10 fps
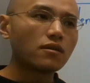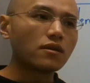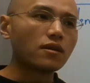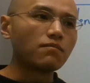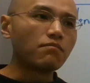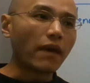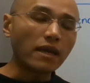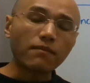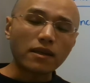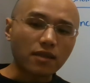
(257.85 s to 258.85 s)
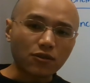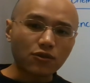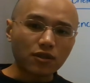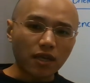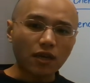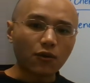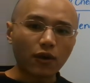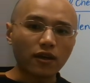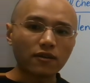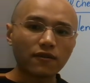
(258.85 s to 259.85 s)
the main message to take
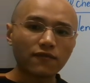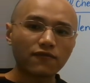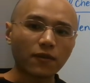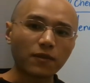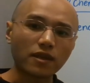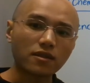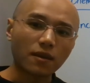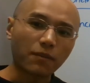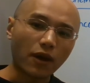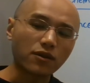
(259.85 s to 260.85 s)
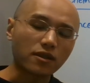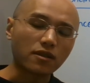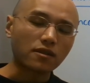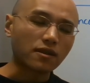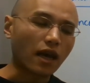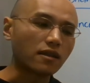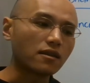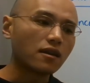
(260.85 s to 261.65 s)
away from this comparison is that